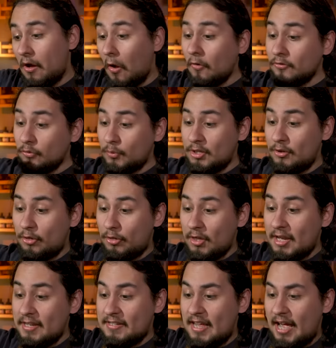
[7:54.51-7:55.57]
Also, when you
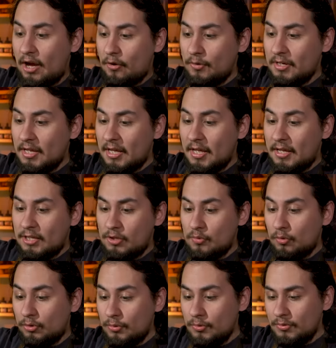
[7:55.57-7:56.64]
thin it down, you
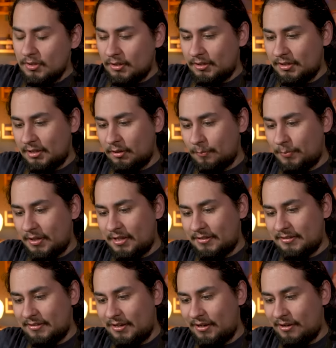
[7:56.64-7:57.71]
lose a little
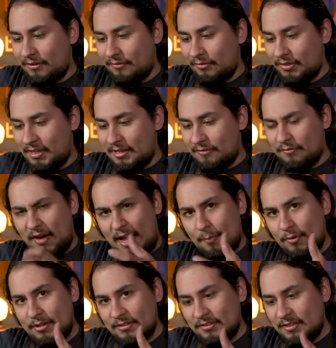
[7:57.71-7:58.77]
bit of the
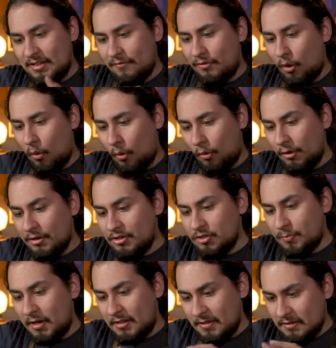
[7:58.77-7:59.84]
vibrancy of the
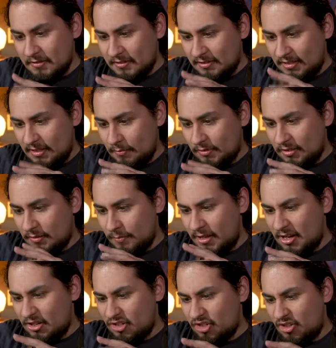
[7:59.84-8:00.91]
orange, but it doesn't seem to
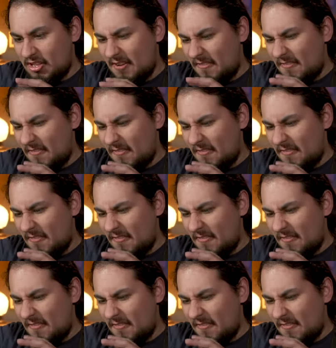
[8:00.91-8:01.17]
diminish the